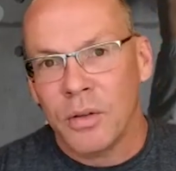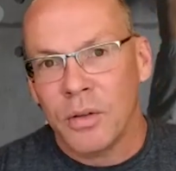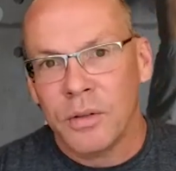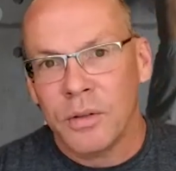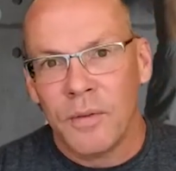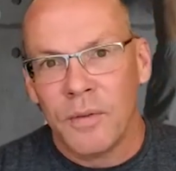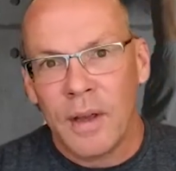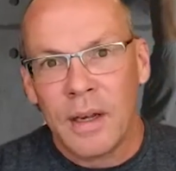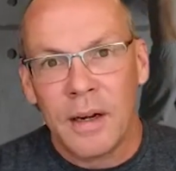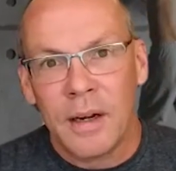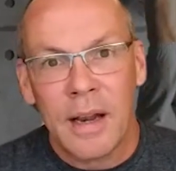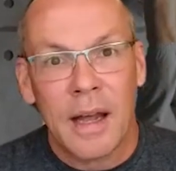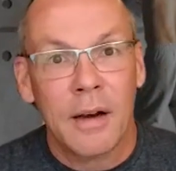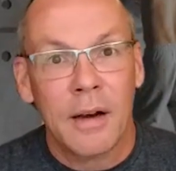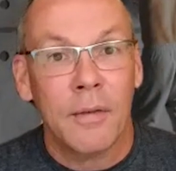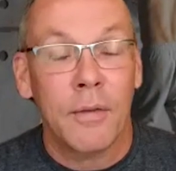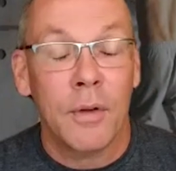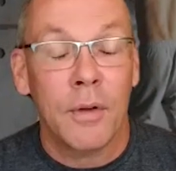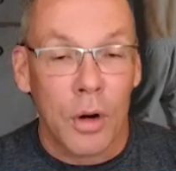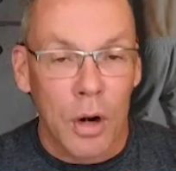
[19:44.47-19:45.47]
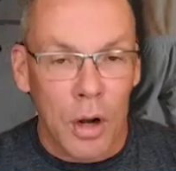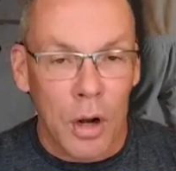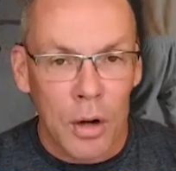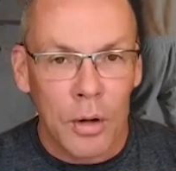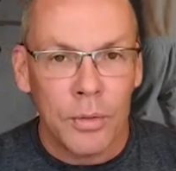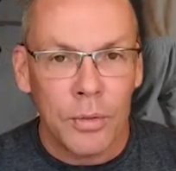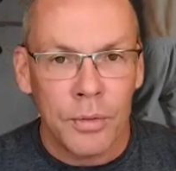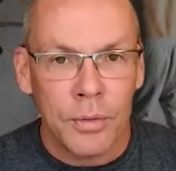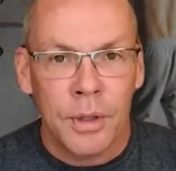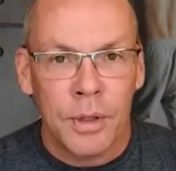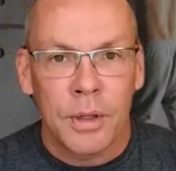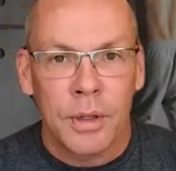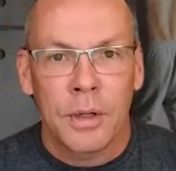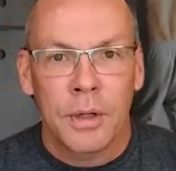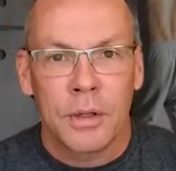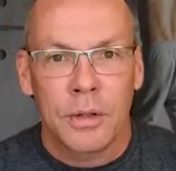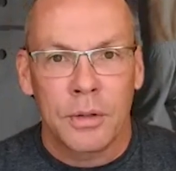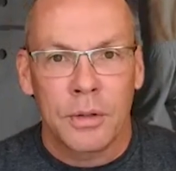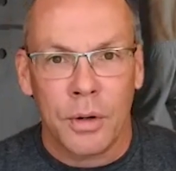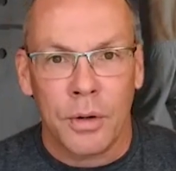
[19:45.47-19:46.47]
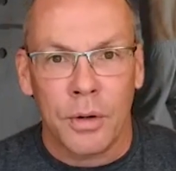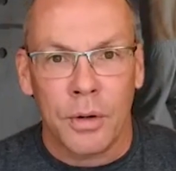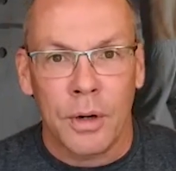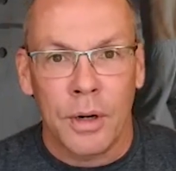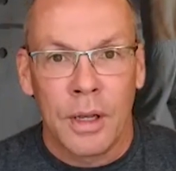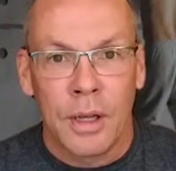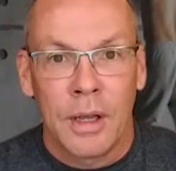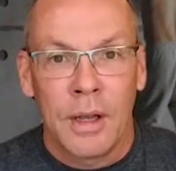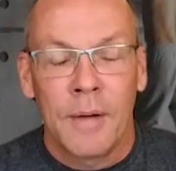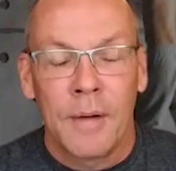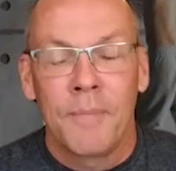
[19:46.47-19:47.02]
cultivated out of their own dirt.